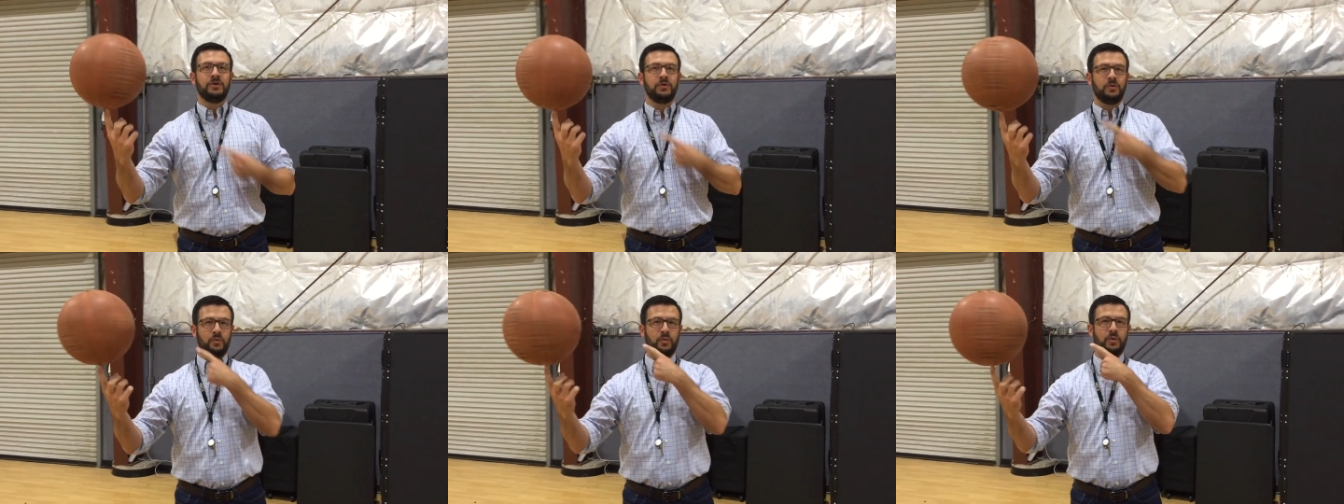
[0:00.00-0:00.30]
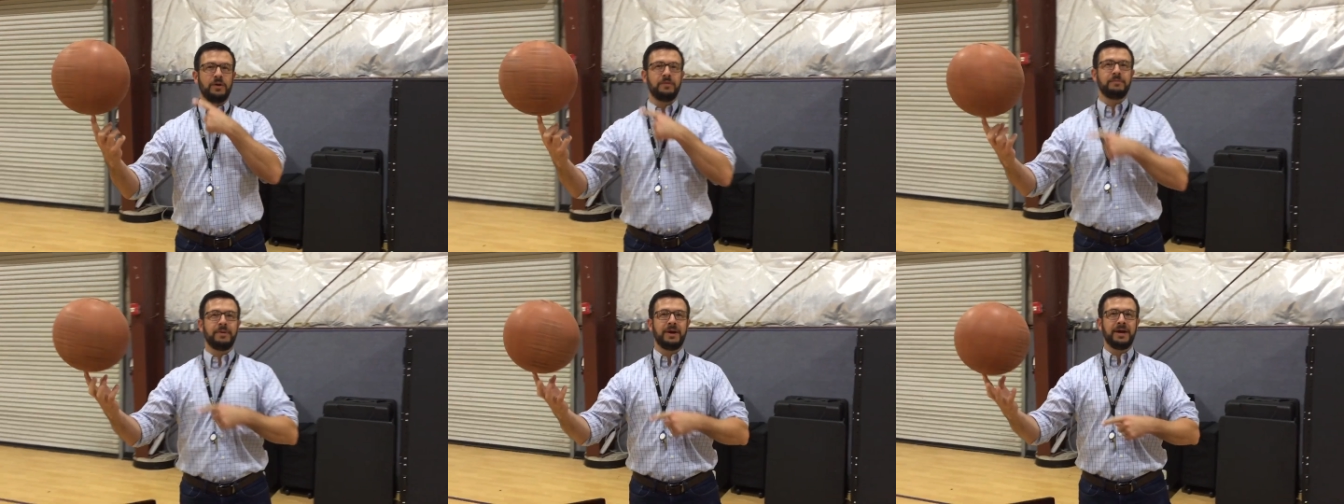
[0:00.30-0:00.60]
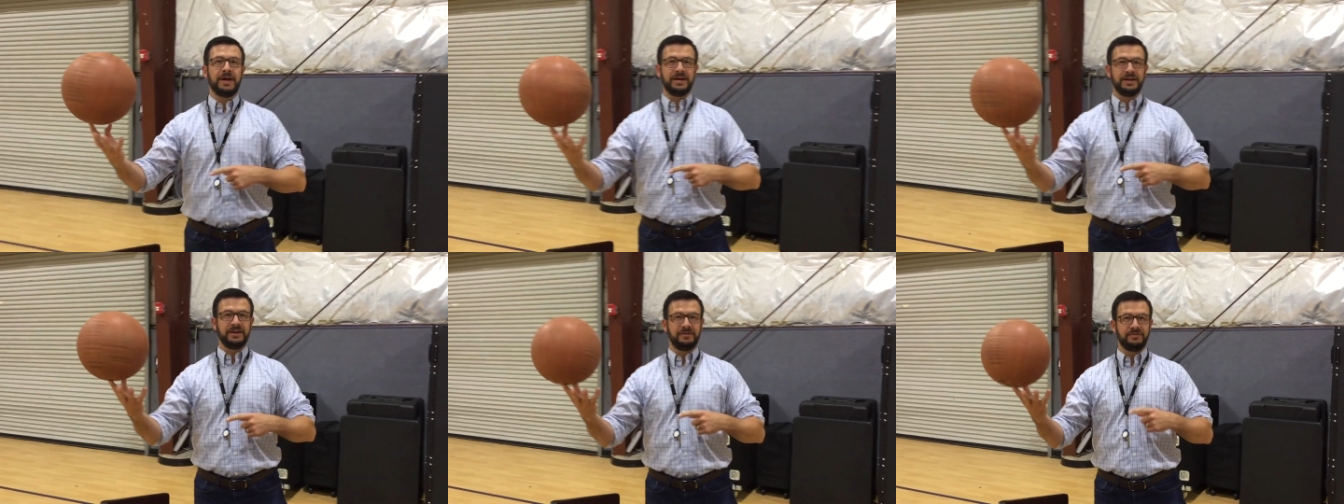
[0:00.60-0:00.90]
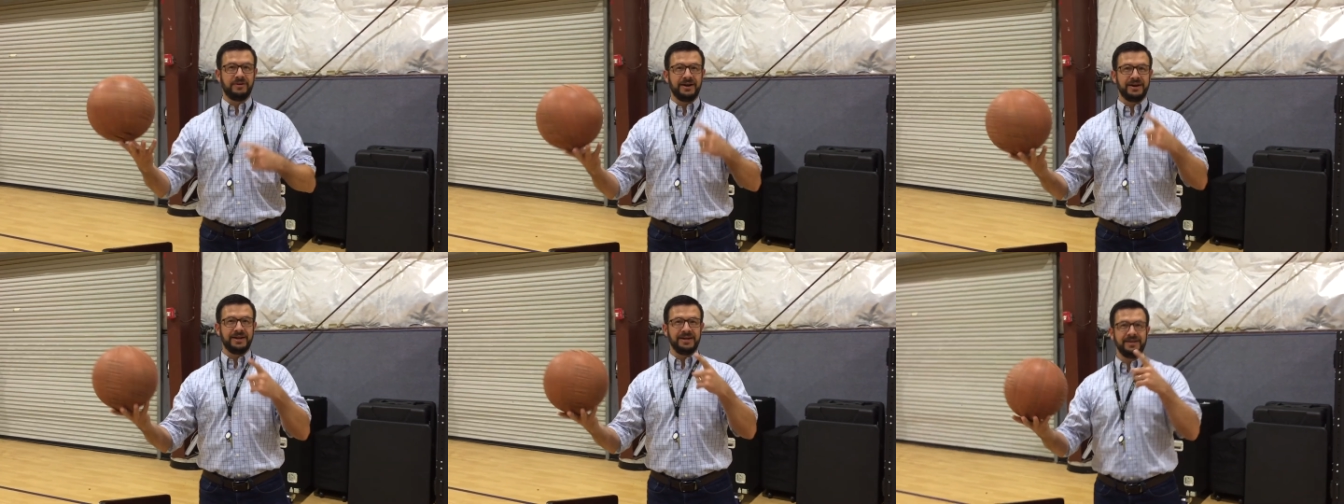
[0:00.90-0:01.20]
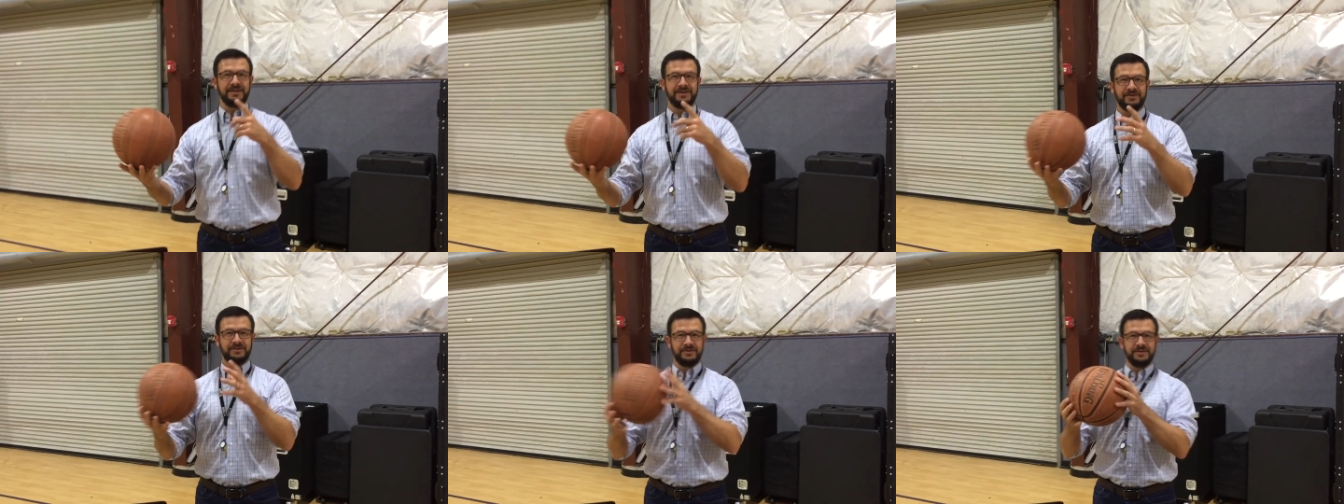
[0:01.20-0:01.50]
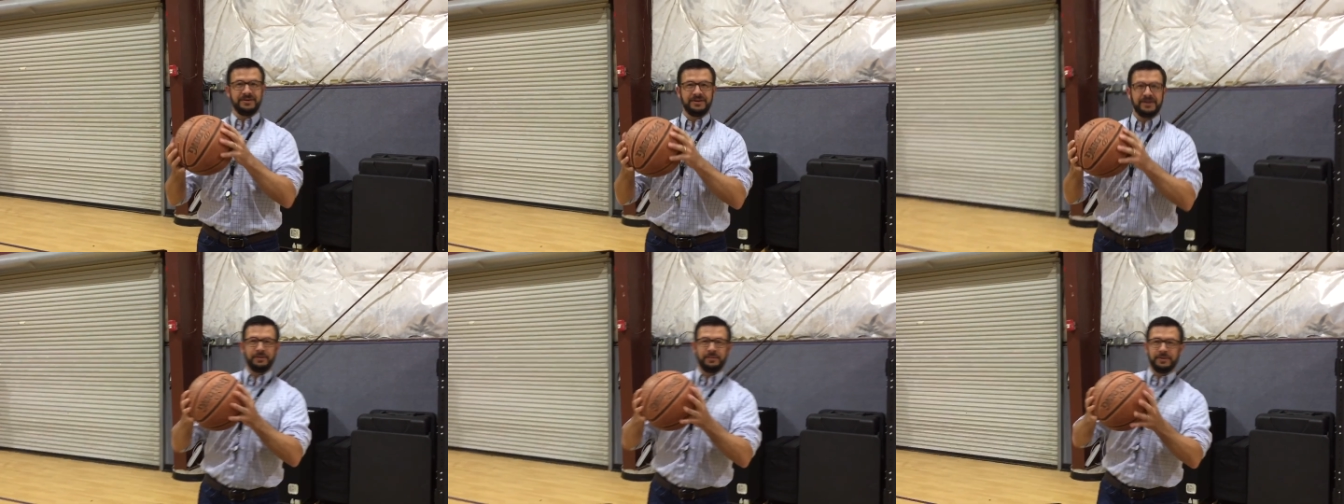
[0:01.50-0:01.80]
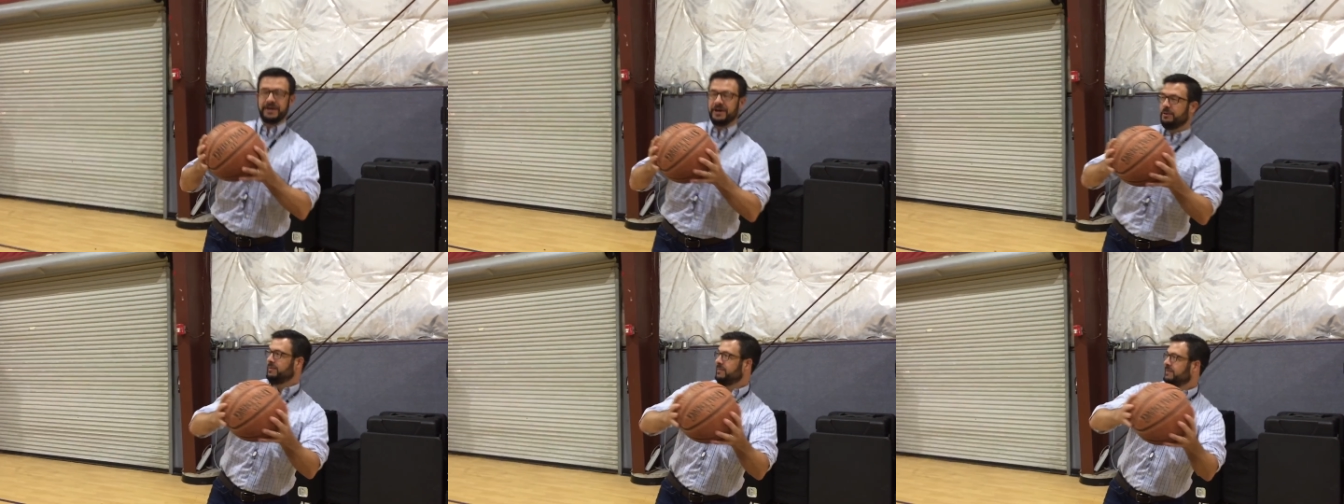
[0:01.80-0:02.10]
one make. You ready? Here we
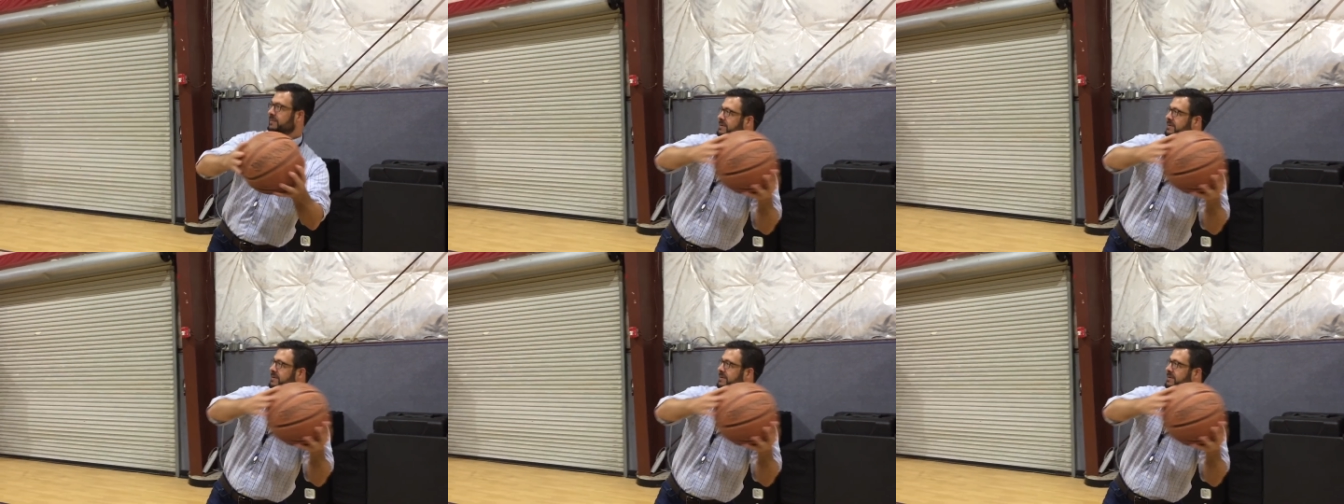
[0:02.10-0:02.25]
go.